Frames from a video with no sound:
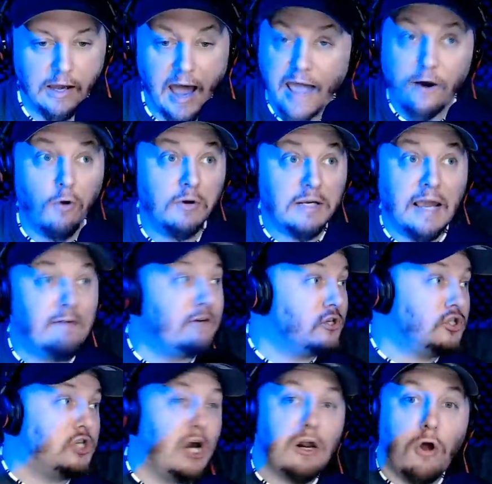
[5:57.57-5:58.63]
I don't give a
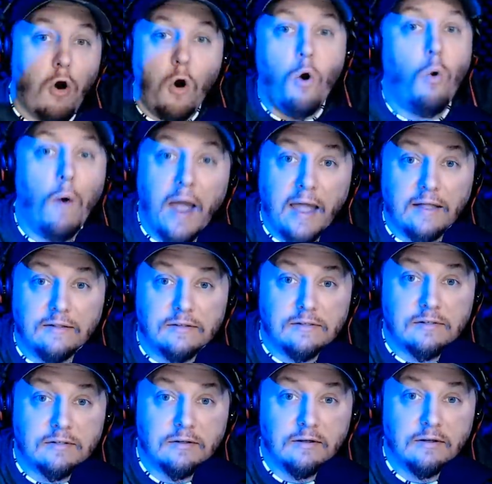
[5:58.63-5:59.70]
shit who wins.